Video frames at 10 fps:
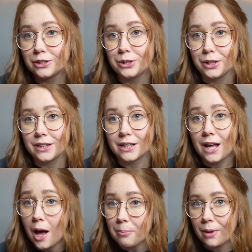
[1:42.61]
So you get the
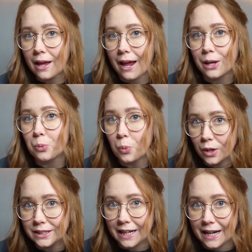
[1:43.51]
cup and
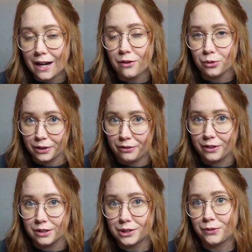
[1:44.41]
1 day of
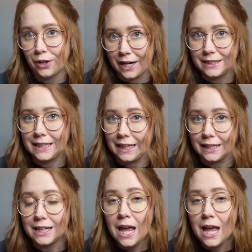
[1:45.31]
refills for $18.